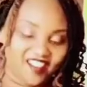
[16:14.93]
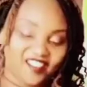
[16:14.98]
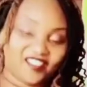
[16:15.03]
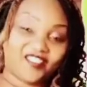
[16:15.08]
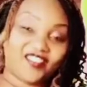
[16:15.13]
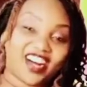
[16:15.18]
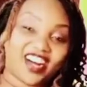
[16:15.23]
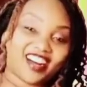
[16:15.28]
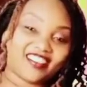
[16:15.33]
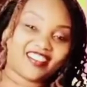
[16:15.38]

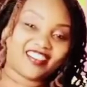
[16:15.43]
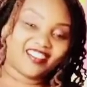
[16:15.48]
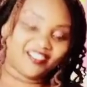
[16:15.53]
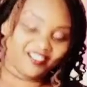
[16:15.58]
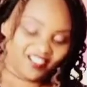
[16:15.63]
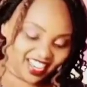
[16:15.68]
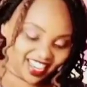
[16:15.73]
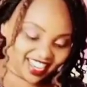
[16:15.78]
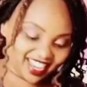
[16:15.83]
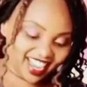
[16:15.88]
Mama
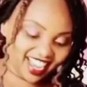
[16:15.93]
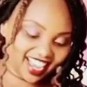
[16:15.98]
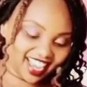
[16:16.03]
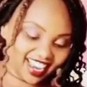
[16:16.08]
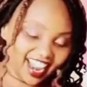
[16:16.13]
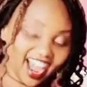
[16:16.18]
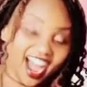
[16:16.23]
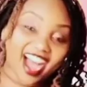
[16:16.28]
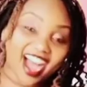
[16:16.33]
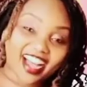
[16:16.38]
Bear and
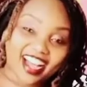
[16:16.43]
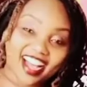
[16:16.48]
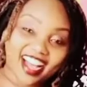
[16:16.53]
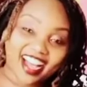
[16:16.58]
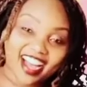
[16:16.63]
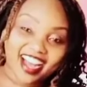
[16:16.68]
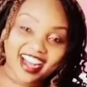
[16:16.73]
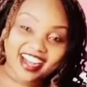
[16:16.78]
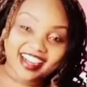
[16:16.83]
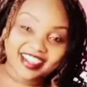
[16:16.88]
her
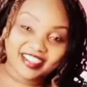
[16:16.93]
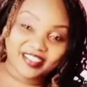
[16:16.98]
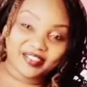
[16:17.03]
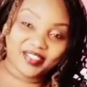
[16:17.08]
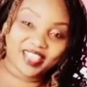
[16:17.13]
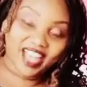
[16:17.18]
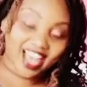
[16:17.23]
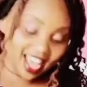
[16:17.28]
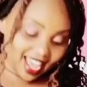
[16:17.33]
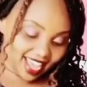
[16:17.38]
cubs
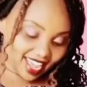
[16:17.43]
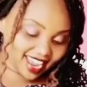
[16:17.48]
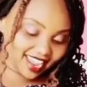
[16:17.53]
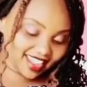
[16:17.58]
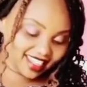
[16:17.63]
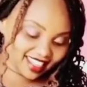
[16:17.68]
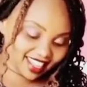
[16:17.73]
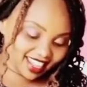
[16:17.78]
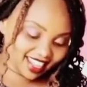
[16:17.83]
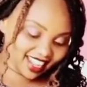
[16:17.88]

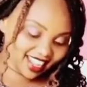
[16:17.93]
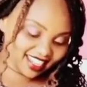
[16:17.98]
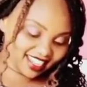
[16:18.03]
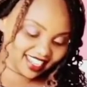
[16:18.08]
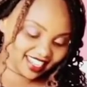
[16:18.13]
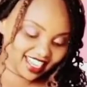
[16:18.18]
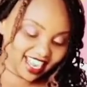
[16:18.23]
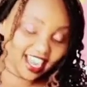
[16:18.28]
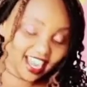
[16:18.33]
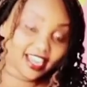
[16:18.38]
in the
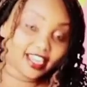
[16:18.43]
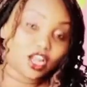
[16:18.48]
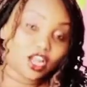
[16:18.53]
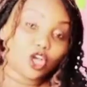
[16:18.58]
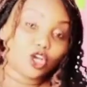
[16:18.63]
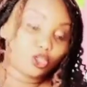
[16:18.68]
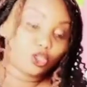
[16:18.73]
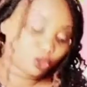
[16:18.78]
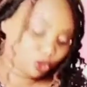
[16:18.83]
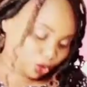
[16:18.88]
kitchen
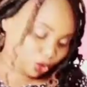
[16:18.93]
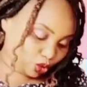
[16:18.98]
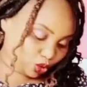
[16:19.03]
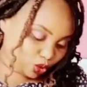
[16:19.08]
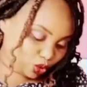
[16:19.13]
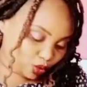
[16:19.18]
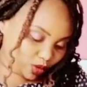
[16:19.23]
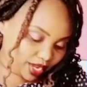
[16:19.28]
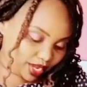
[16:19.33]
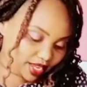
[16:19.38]

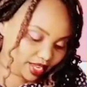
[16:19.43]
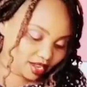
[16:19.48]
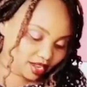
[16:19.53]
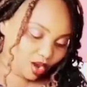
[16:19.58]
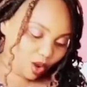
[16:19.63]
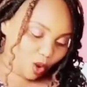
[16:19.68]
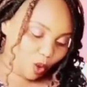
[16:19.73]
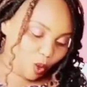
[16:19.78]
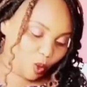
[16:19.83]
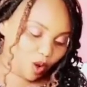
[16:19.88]
doing
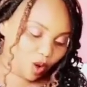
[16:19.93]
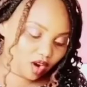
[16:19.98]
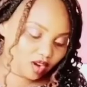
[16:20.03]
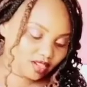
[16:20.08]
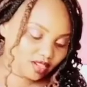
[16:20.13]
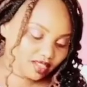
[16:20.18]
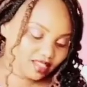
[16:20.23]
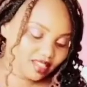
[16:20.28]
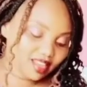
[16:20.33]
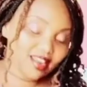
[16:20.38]

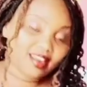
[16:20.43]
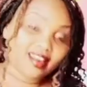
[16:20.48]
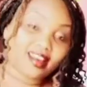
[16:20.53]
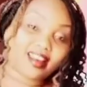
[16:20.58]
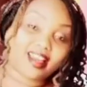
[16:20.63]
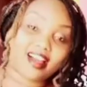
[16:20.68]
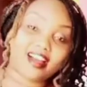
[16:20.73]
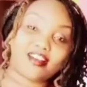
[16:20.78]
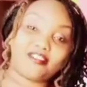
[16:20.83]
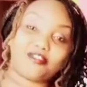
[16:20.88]
what they
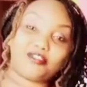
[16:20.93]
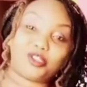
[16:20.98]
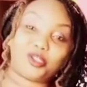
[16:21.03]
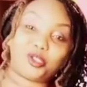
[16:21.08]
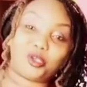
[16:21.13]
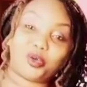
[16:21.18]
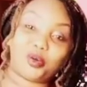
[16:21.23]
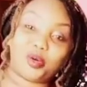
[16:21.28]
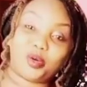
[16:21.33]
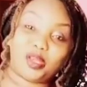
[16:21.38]
love
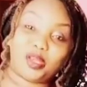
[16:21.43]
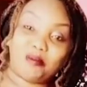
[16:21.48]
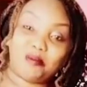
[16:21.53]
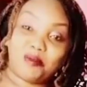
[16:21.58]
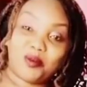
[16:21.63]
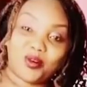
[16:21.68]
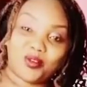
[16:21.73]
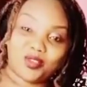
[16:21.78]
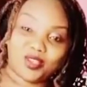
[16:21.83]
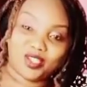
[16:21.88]
doing
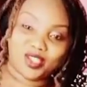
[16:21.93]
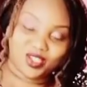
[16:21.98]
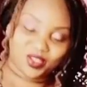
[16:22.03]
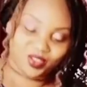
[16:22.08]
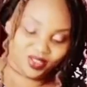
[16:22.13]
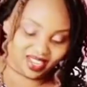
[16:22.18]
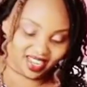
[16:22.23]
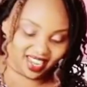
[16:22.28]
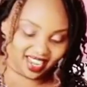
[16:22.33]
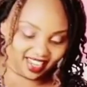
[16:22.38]
most,
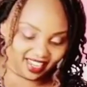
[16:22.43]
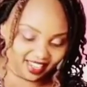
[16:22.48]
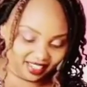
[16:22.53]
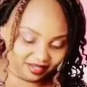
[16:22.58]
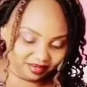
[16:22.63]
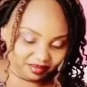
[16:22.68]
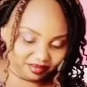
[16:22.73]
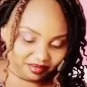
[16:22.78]
okay?